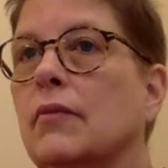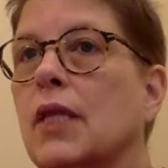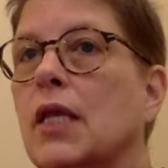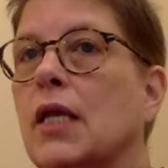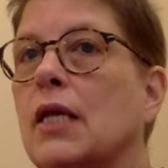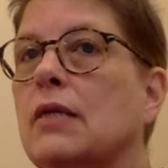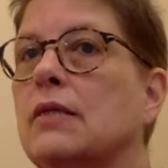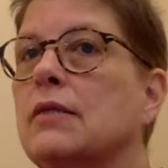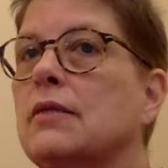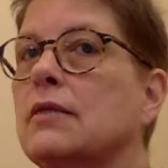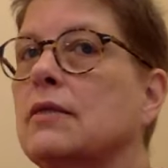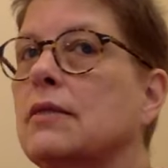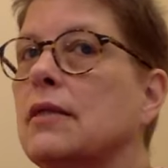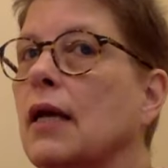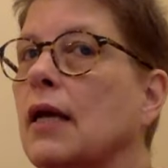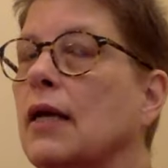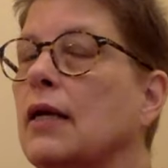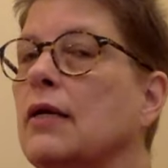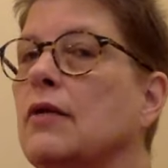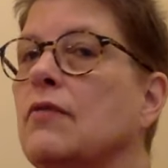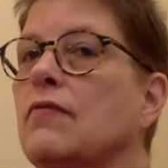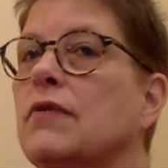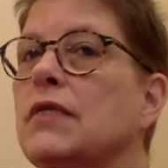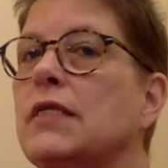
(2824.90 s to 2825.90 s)
it's not an
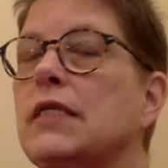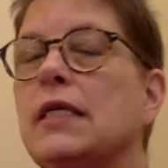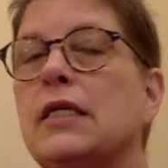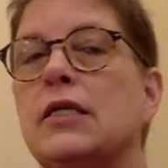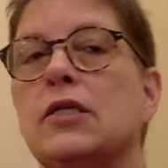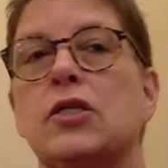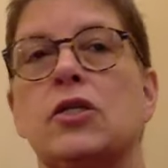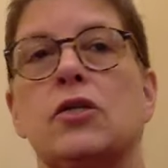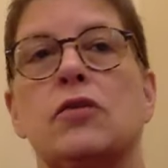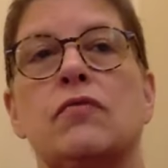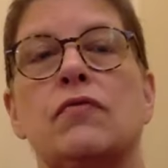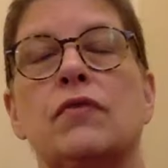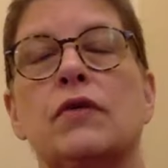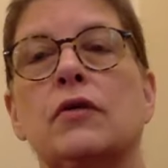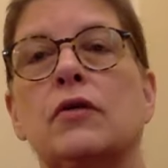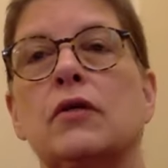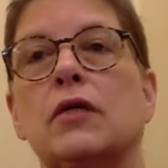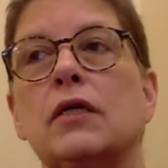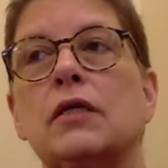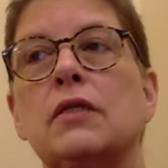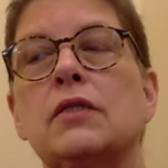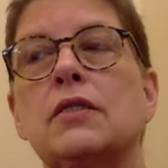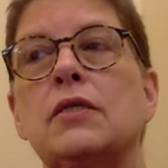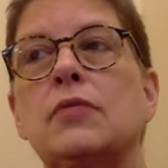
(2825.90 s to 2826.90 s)
invitation to feel
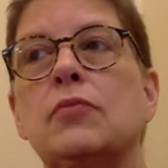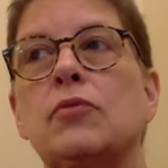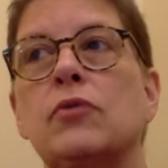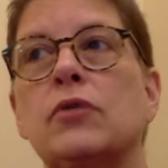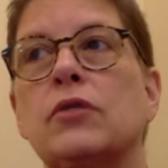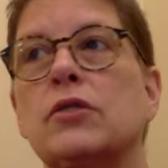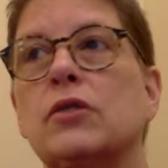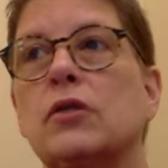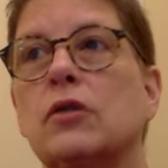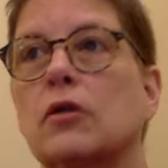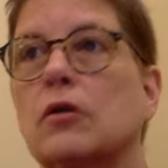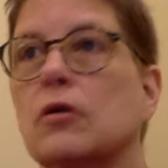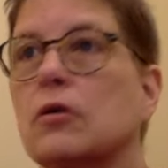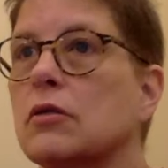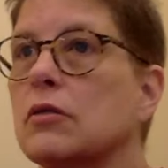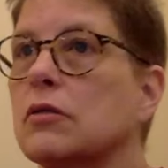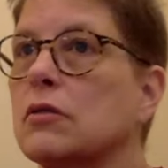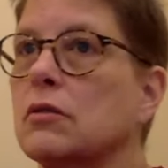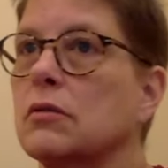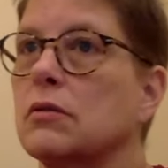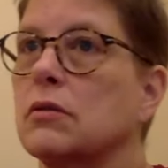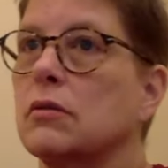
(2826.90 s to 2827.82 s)
guilty, boys and girls.